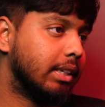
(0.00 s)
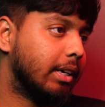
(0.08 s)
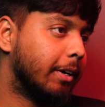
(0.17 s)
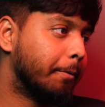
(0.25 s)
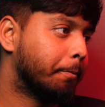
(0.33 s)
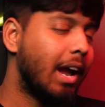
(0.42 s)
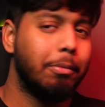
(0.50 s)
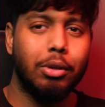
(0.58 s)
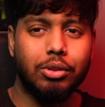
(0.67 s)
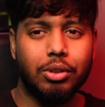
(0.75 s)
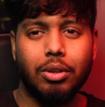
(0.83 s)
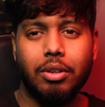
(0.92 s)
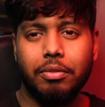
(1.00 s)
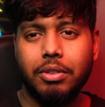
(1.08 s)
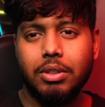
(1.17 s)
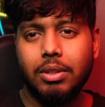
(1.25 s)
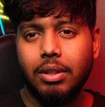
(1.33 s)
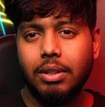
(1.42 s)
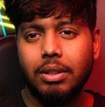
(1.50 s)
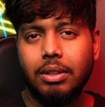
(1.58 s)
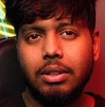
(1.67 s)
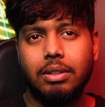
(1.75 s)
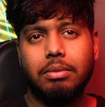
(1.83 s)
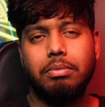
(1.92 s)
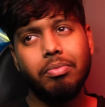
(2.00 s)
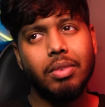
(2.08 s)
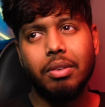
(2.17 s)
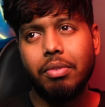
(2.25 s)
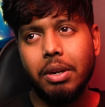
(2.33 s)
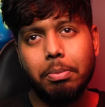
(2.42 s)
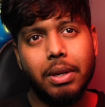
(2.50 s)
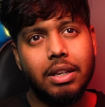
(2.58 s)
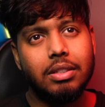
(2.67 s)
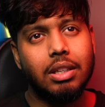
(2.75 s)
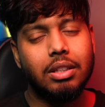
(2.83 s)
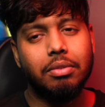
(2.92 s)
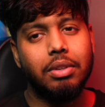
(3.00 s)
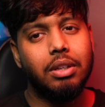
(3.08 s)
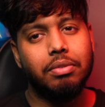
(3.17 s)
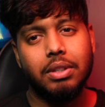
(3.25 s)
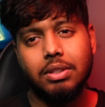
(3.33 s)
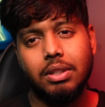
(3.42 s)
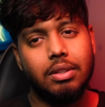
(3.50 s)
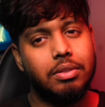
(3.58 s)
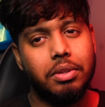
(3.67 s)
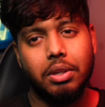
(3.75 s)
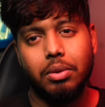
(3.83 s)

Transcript: I'm not sure if it's gonna replace like the VFX industry.